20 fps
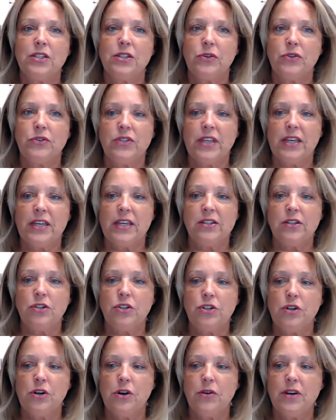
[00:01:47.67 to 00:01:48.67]
those things that
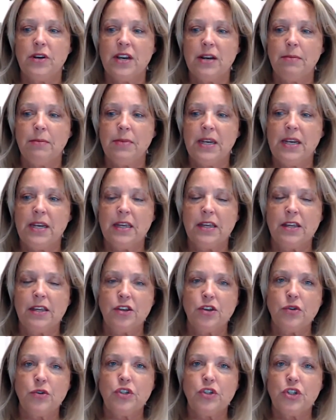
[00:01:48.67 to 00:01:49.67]
you don't need immediate
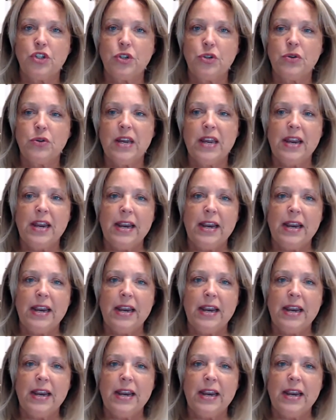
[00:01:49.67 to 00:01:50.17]
use to.